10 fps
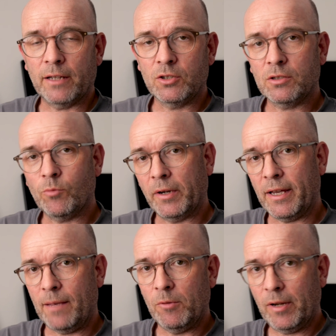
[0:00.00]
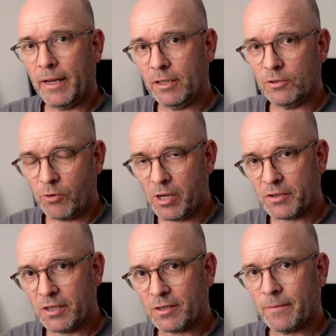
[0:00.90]
I just want to emulate his
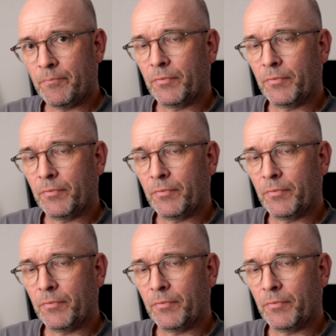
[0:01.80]
process